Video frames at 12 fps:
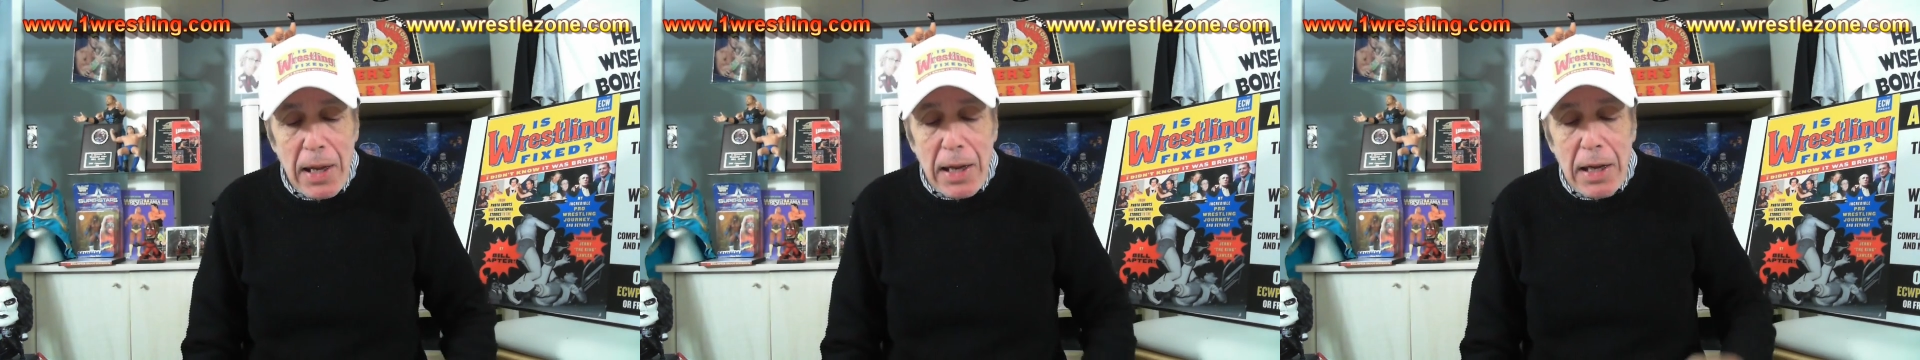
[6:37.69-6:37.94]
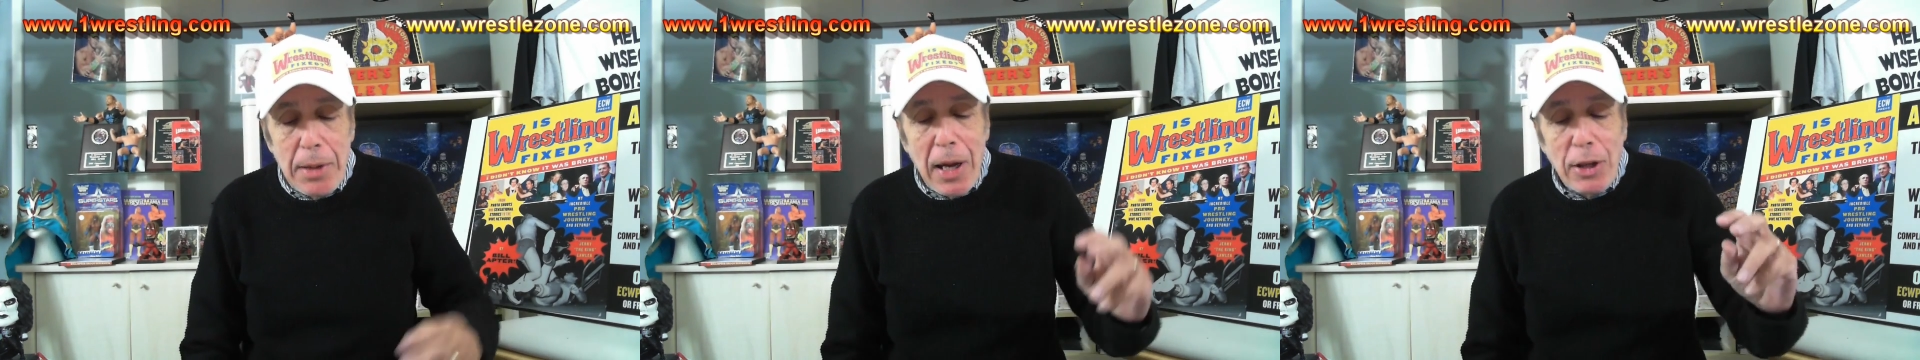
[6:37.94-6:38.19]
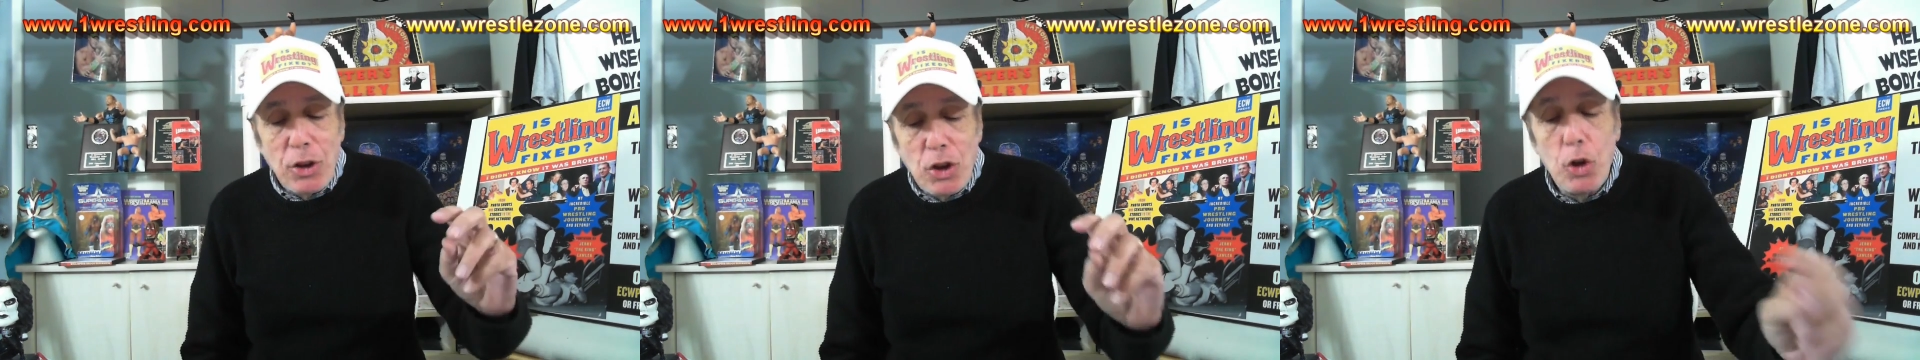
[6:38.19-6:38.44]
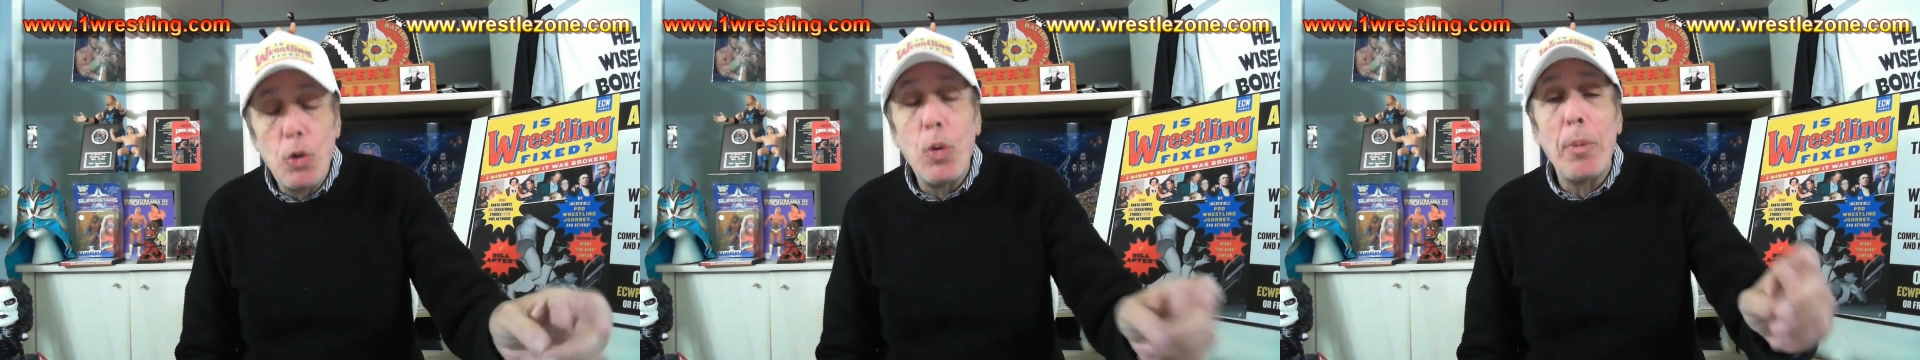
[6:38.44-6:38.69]
He made
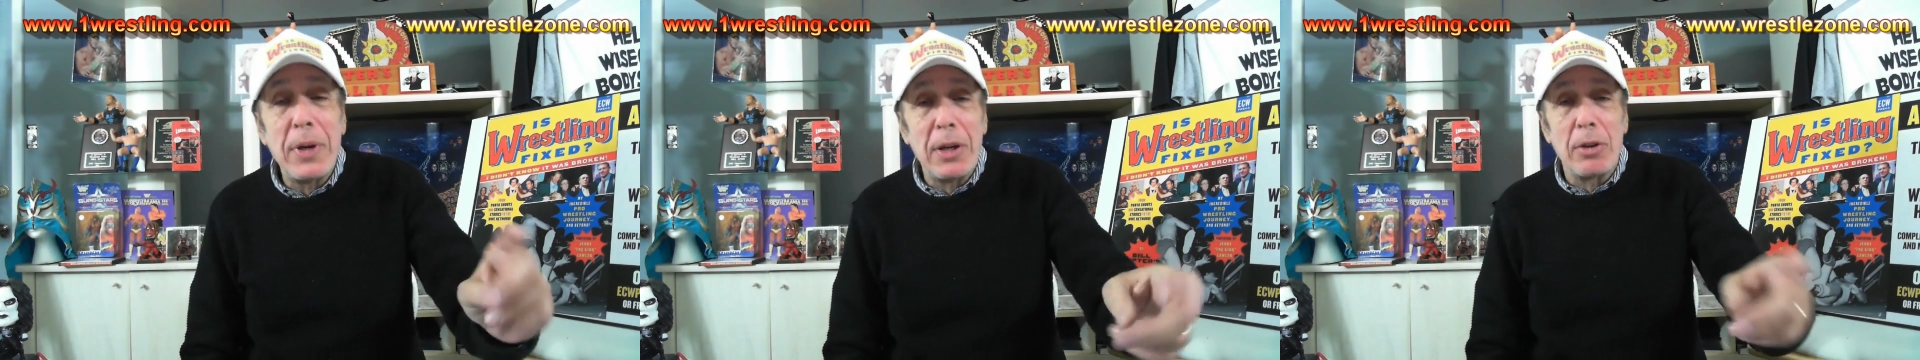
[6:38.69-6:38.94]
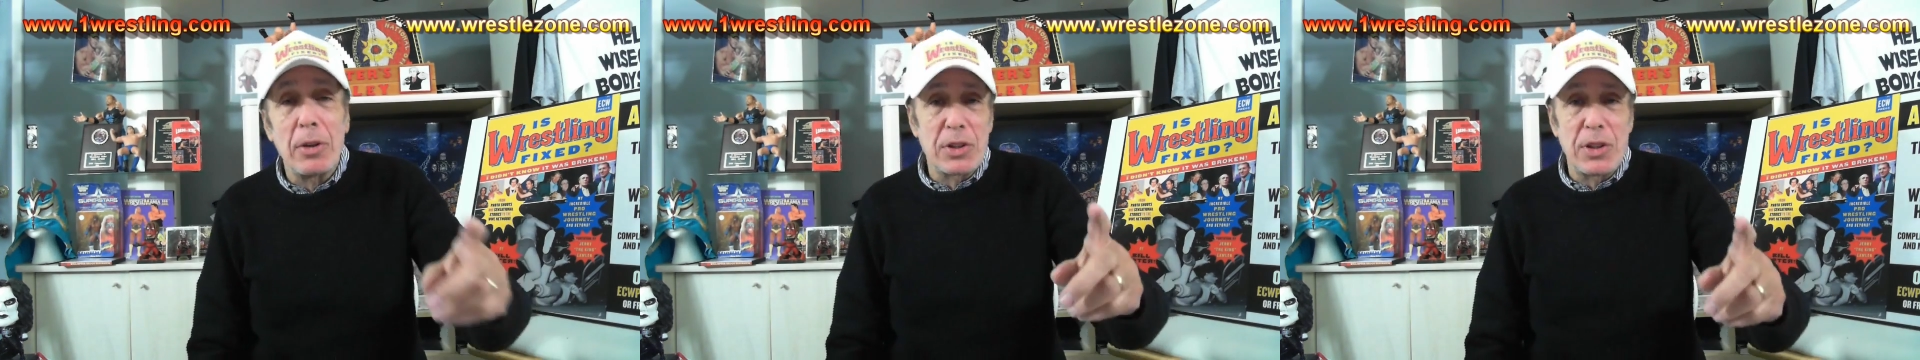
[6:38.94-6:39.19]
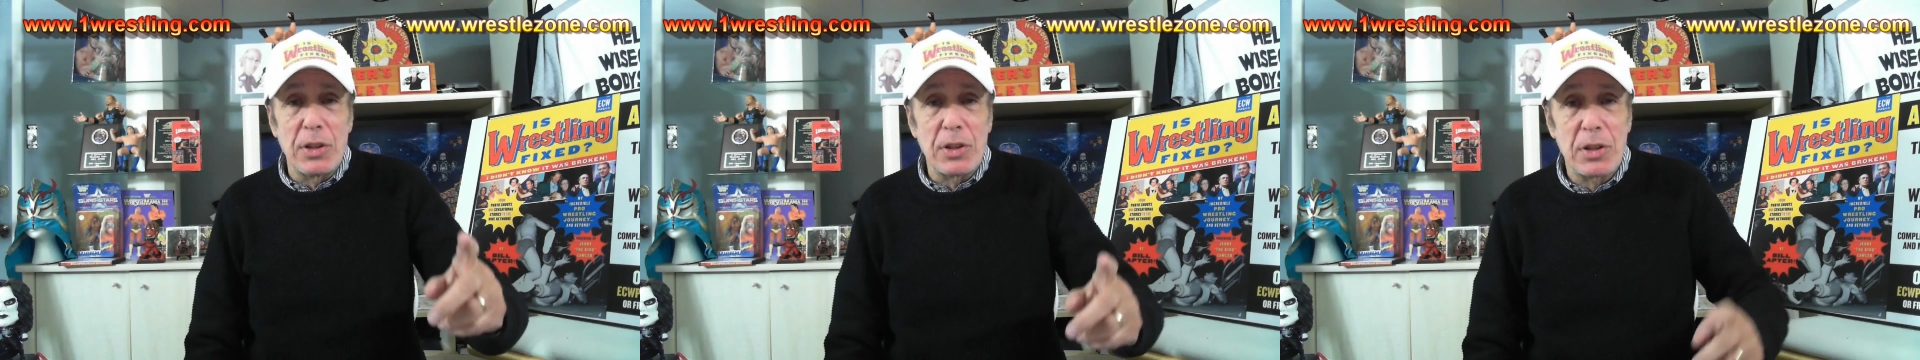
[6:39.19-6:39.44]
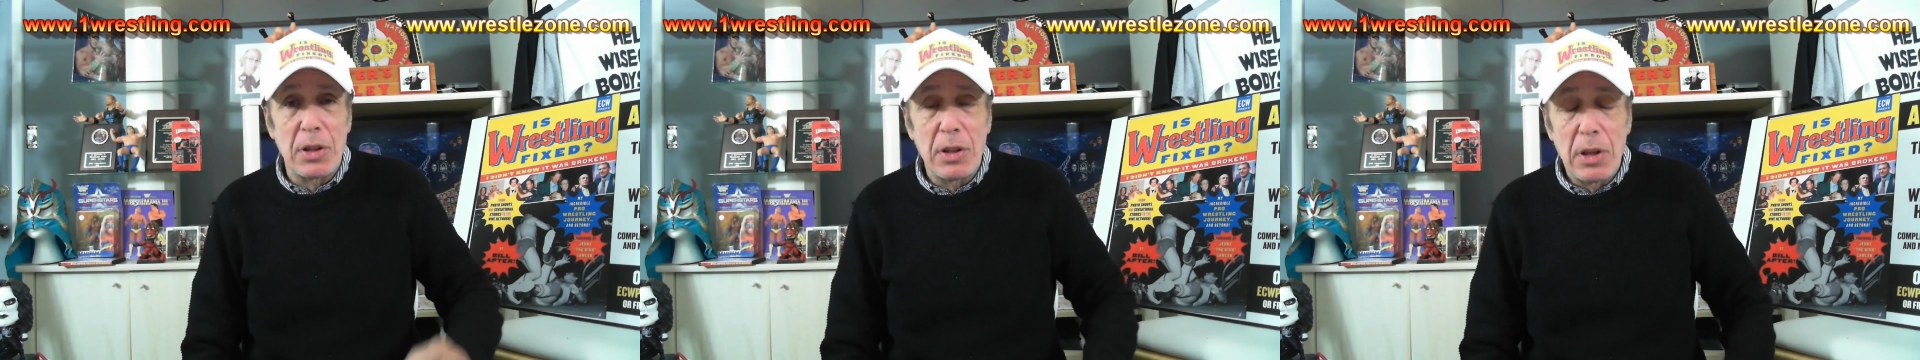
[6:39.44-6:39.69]
2
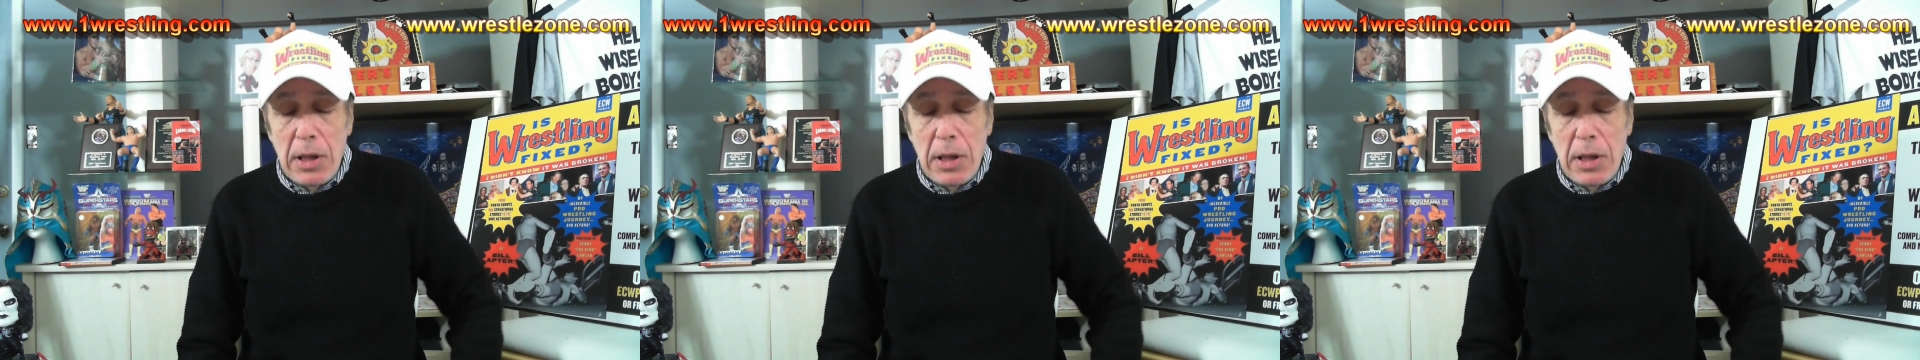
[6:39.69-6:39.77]
appearances